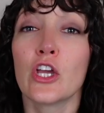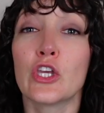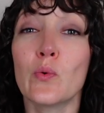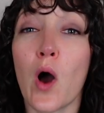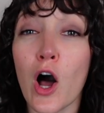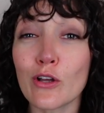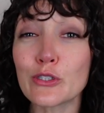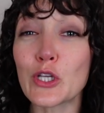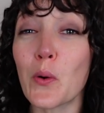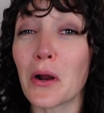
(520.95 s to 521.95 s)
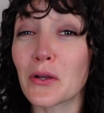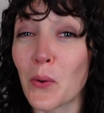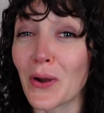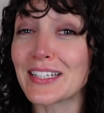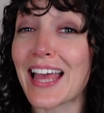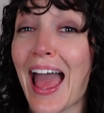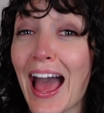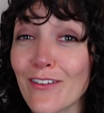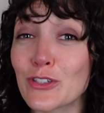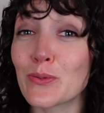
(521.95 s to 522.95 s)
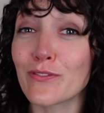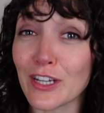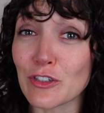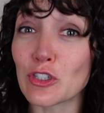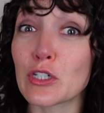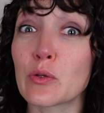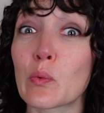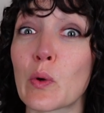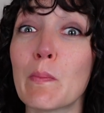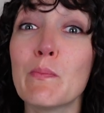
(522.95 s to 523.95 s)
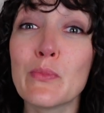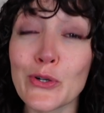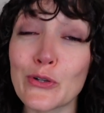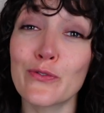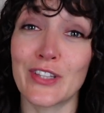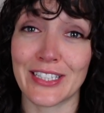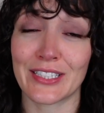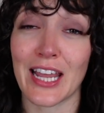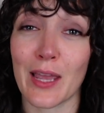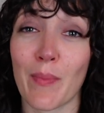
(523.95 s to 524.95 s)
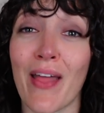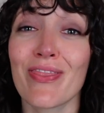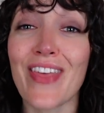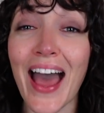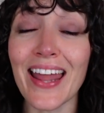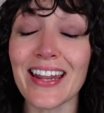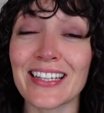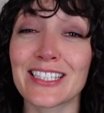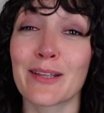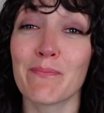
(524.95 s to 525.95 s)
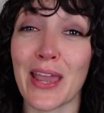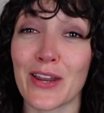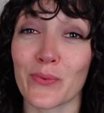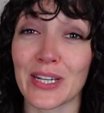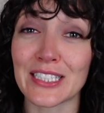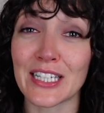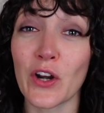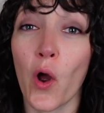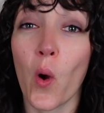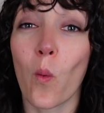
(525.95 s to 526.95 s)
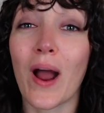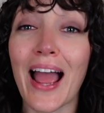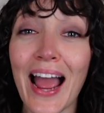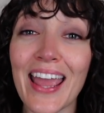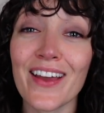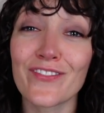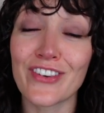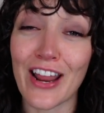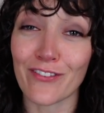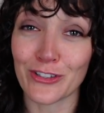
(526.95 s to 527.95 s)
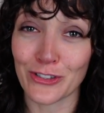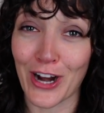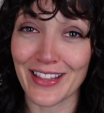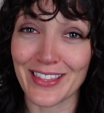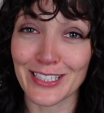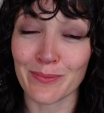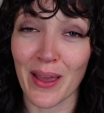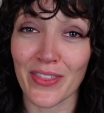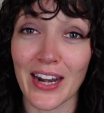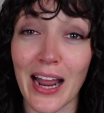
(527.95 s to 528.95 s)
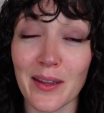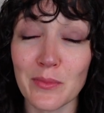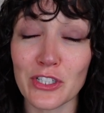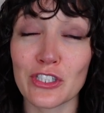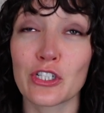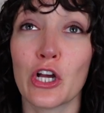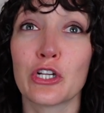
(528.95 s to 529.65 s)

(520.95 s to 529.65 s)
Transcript: You also are going to have to eventually remove this tape, and that is the main reason why I have never tried this method. I am just